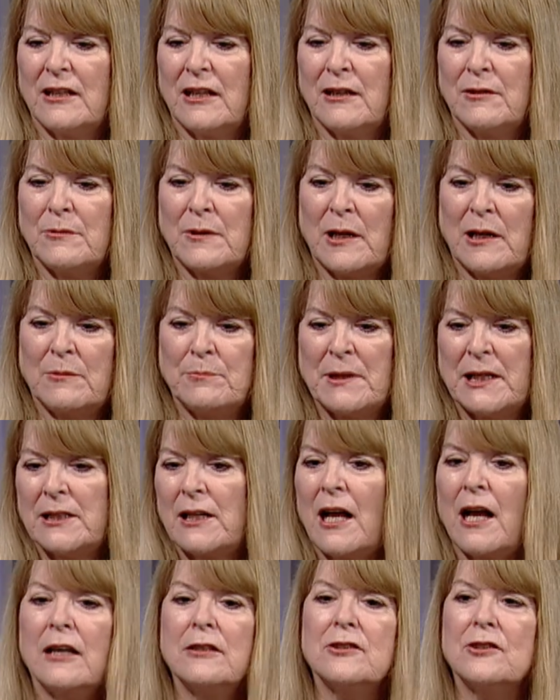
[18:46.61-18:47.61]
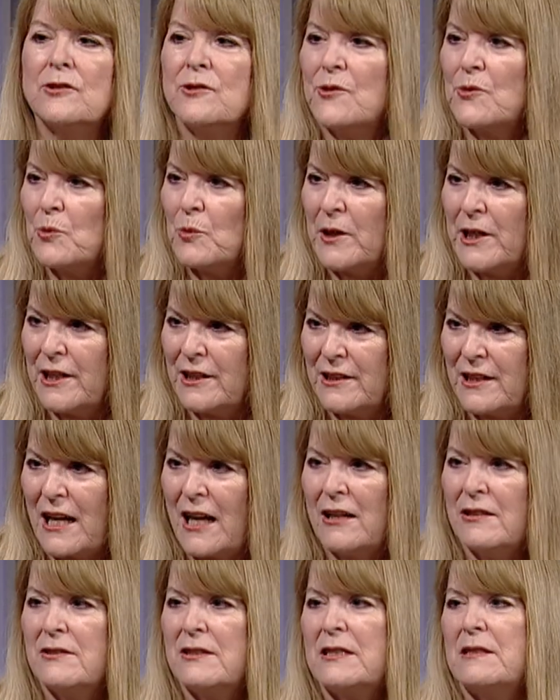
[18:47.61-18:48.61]
uh, about how to lose weight,
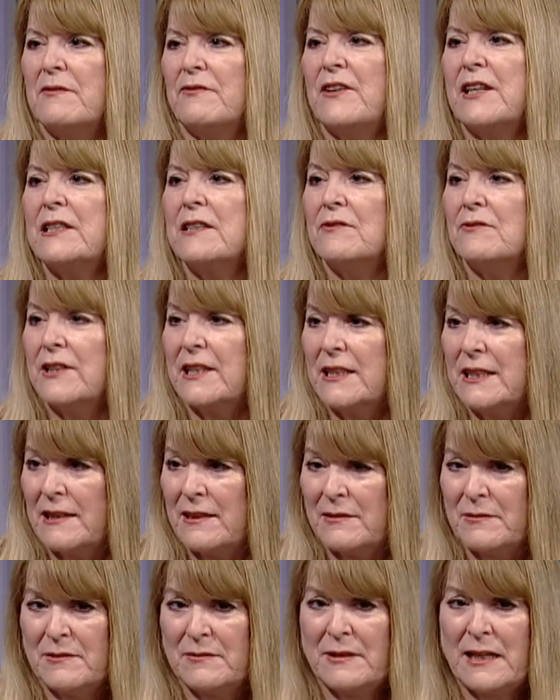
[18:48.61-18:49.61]
how's effective way to